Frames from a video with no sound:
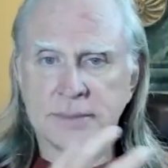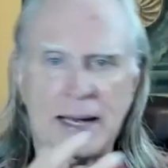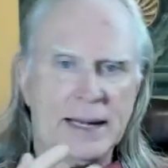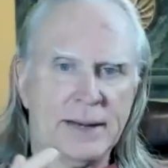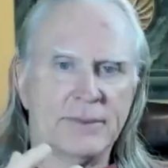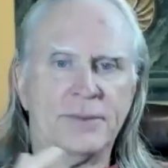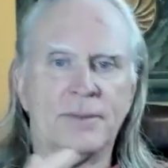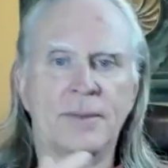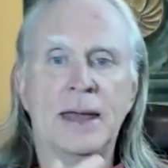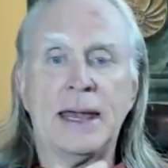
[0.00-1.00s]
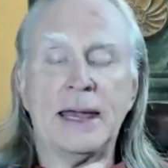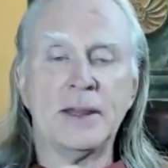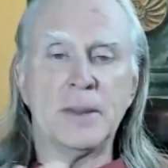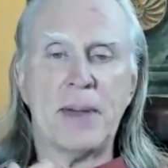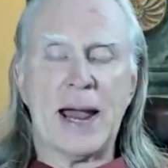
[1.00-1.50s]
kind of
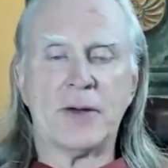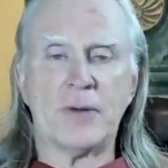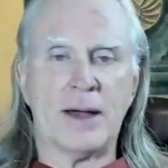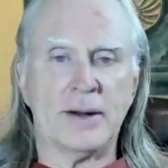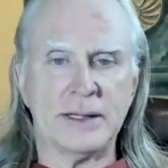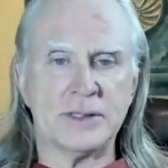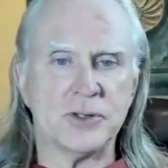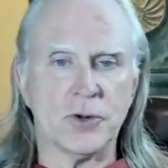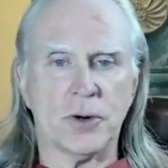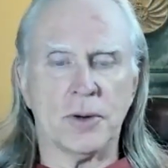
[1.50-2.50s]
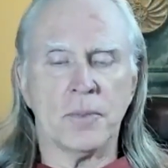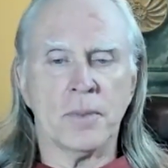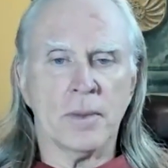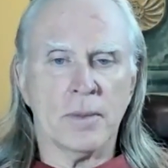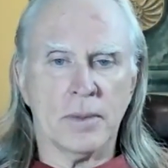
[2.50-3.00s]
in the background. It's your,
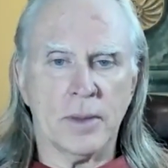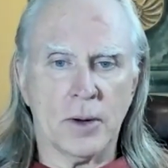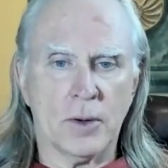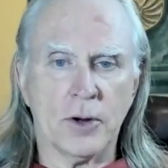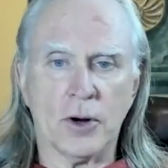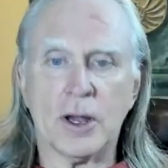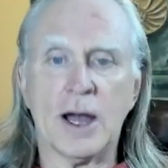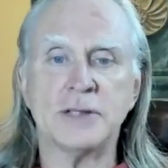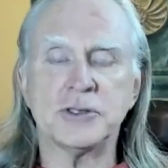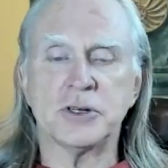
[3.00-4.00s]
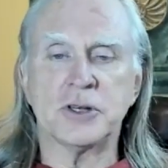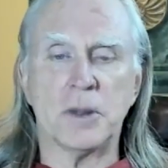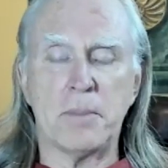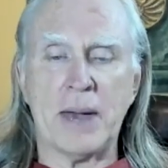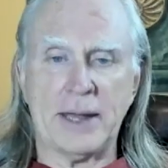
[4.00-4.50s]
you know, your constant
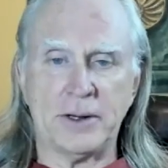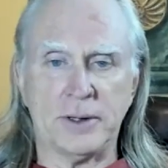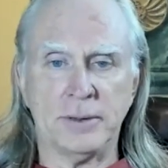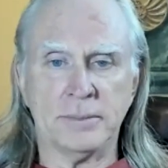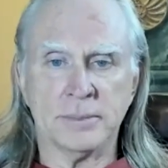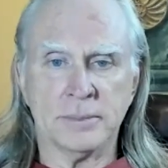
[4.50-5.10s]
companion,